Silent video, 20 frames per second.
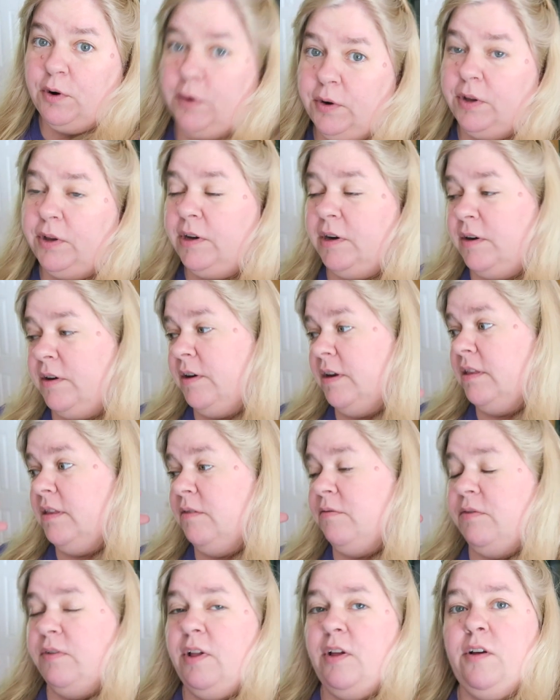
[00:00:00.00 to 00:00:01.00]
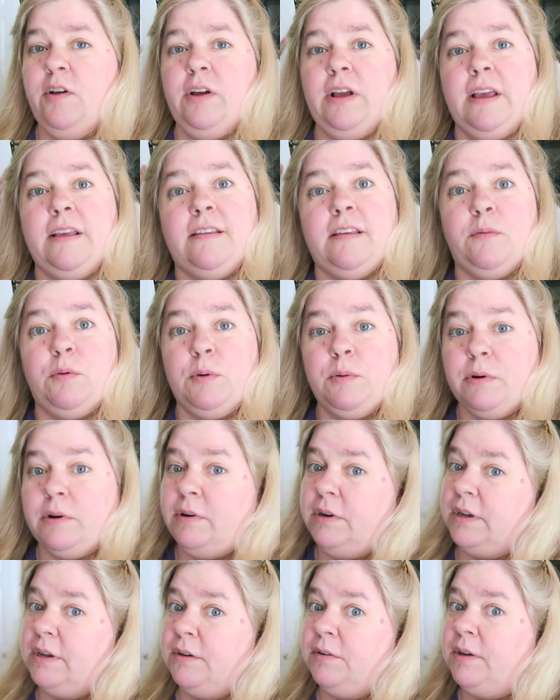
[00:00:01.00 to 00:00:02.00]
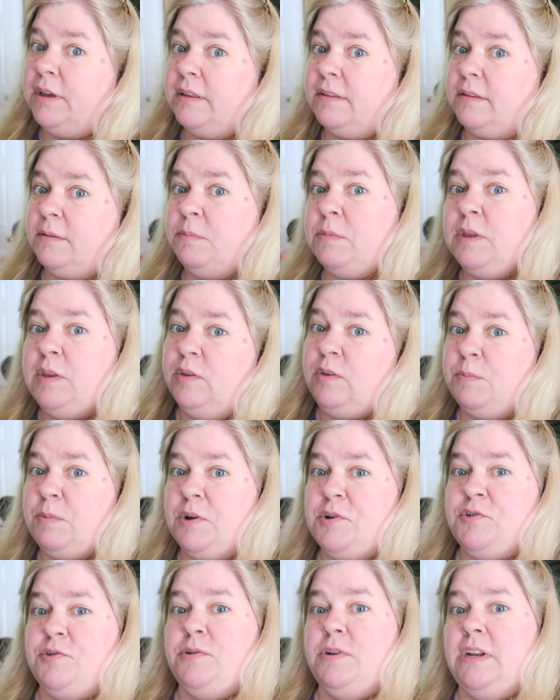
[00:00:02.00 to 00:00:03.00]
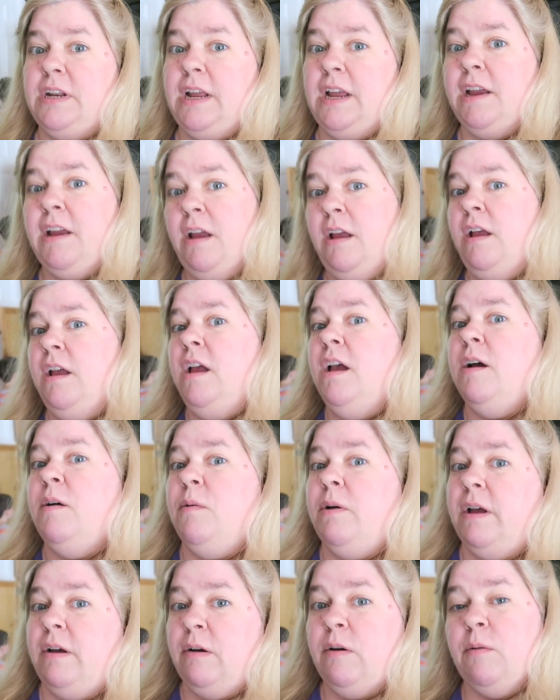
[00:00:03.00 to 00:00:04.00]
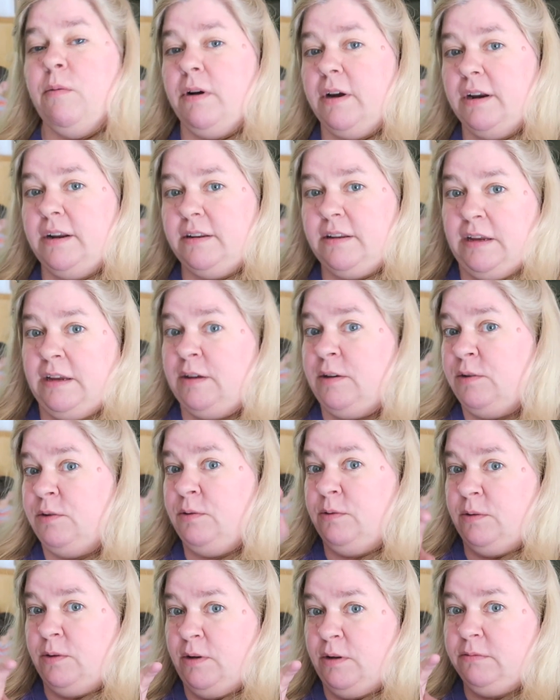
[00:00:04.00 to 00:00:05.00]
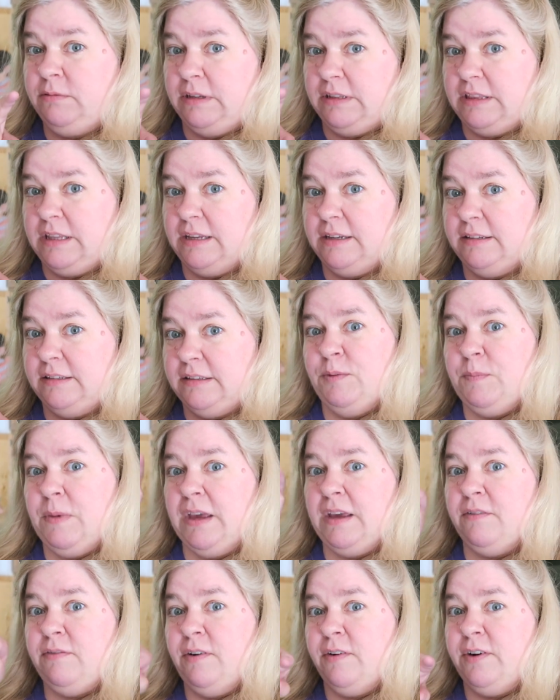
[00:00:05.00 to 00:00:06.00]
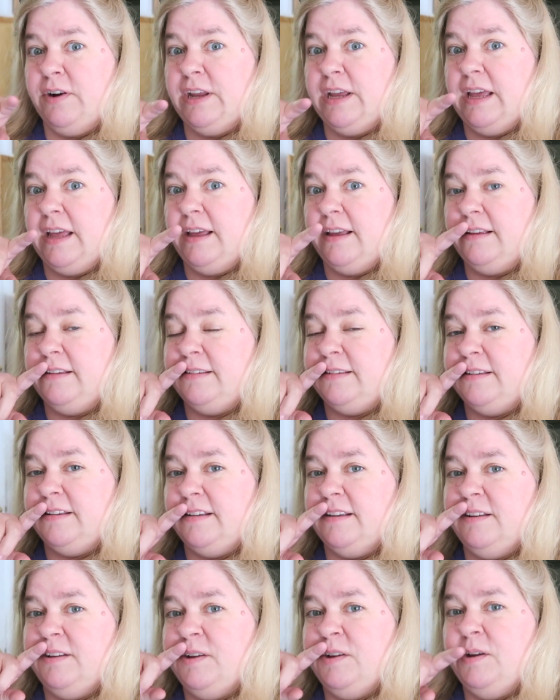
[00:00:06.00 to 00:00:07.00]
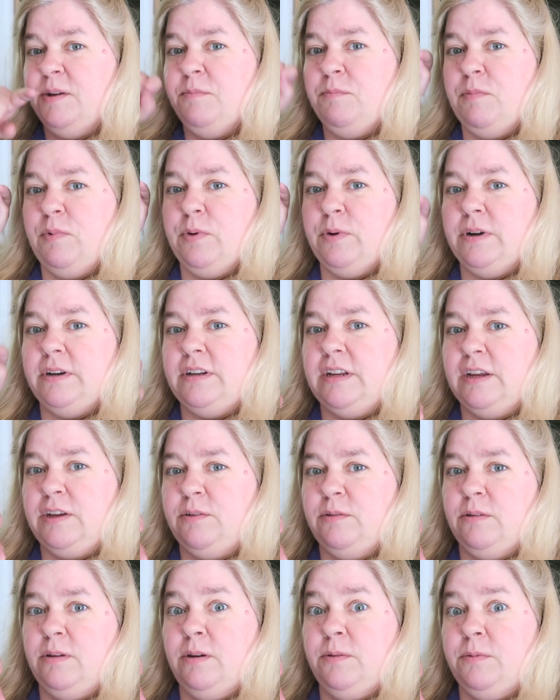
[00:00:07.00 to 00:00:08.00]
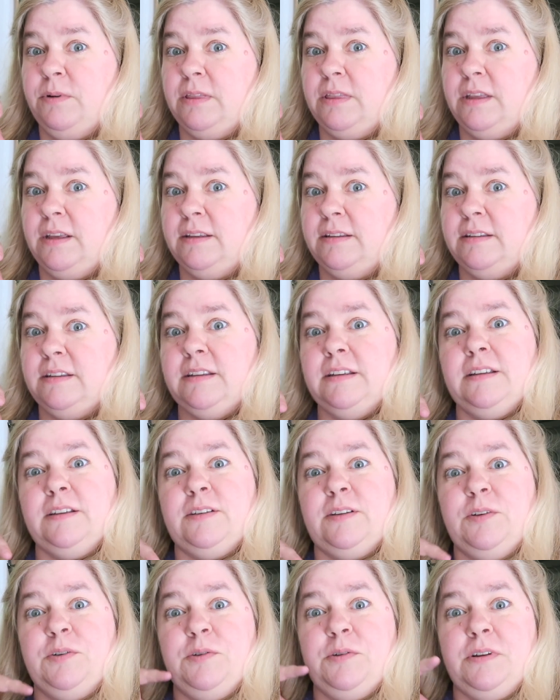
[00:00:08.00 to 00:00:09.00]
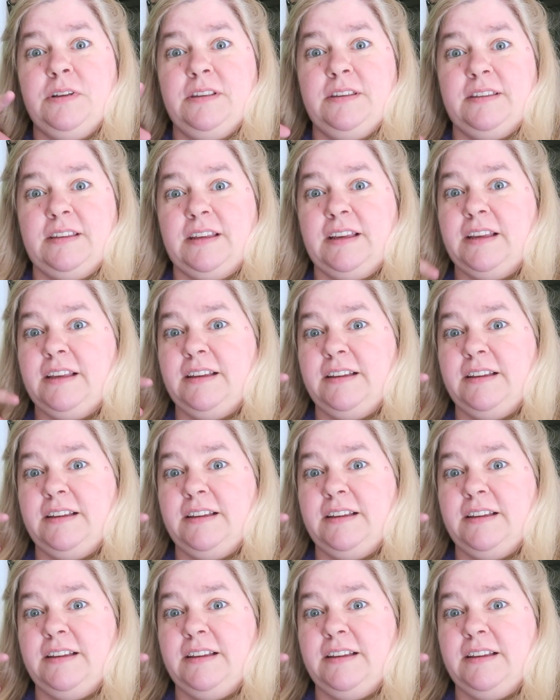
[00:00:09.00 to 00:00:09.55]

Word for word: earlier in the vlog I said we were going to go get something special today. Well, we're going to take you along with us. You may have already guessed. We're going to take you along with us so you can see.